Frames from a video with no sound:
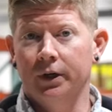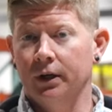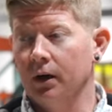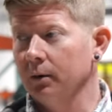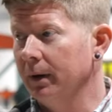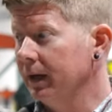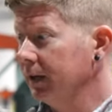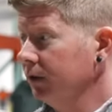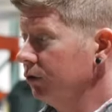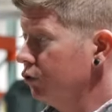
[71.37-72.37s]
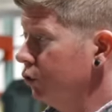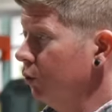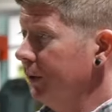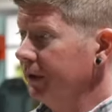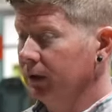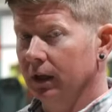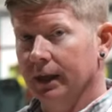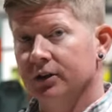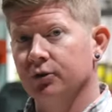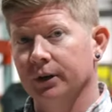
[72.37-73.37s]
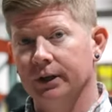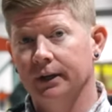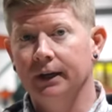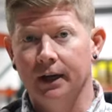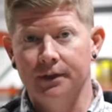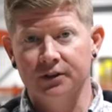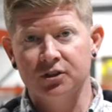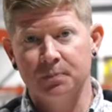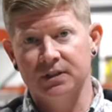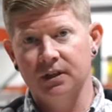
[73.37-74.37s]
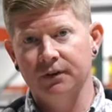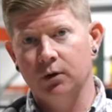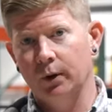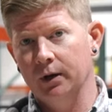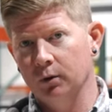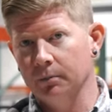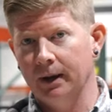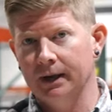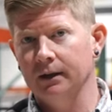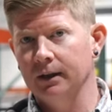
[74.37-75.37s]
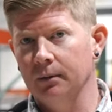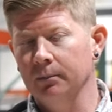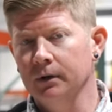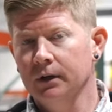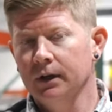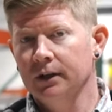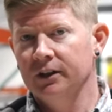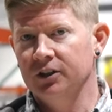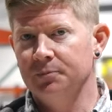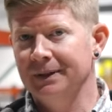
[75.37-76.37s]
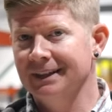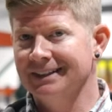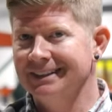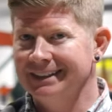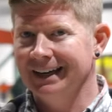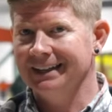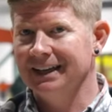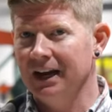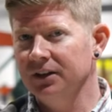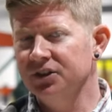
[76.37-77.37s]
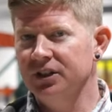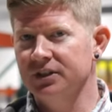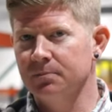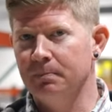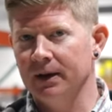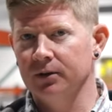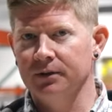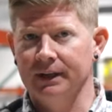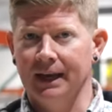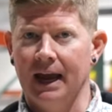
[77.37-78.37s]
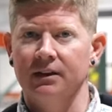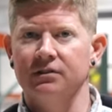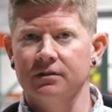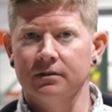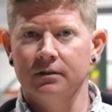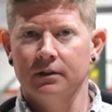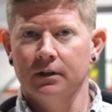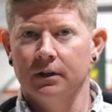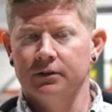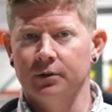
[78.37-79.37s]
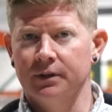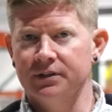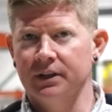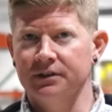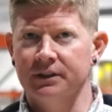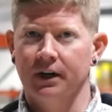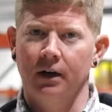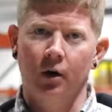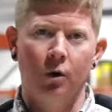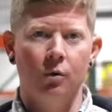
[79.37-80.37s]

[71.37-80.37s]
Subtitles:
we are making two-wheel electric in the specific way we're making them is because the technology is better than gas. So this isn't a, oh,